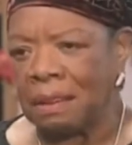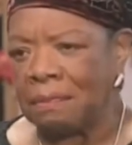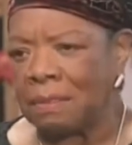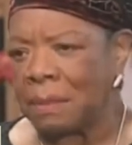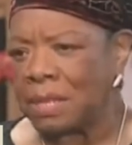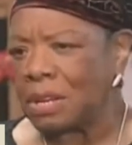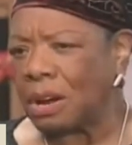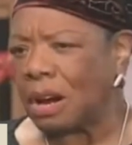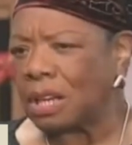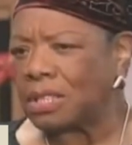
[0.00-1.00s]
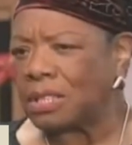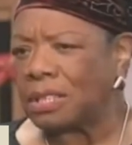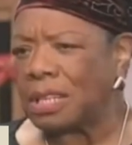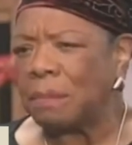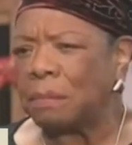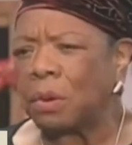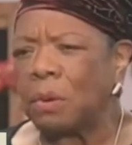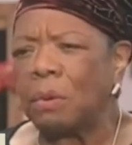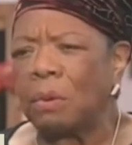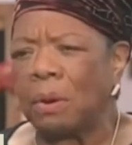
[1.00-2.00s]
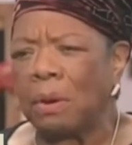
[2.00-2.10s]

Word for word: from its heart's deep core,